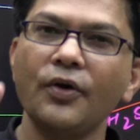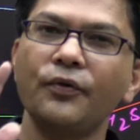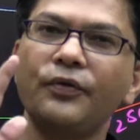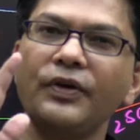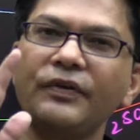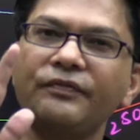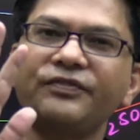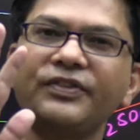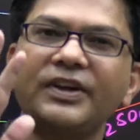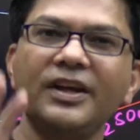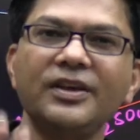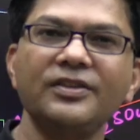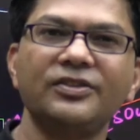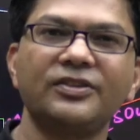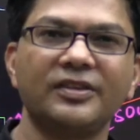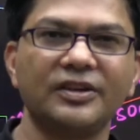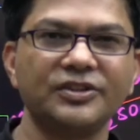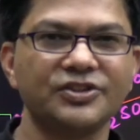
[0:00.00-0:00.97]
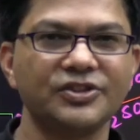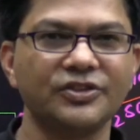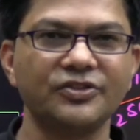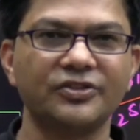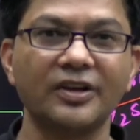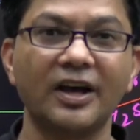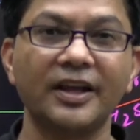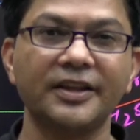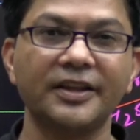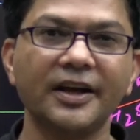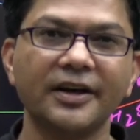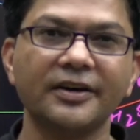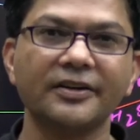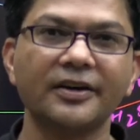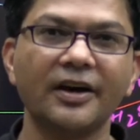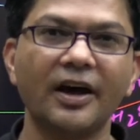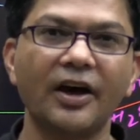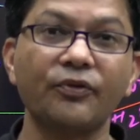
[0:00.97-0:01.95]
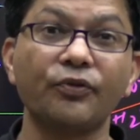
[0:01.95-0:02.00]
15 sessions are
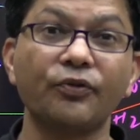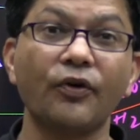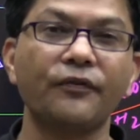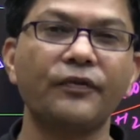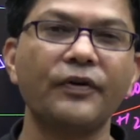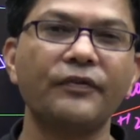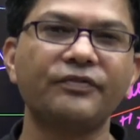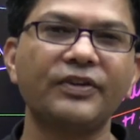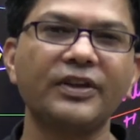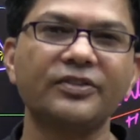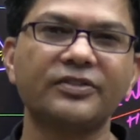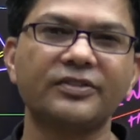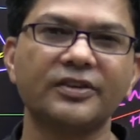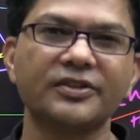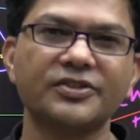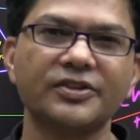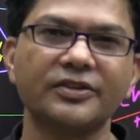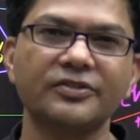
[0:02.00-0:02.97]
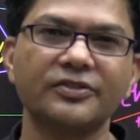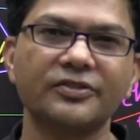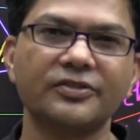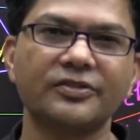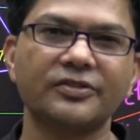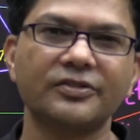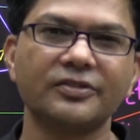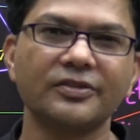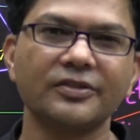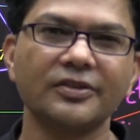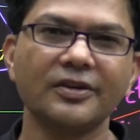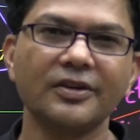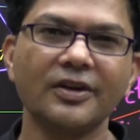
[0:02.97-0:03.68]
there, and for 15 sessions,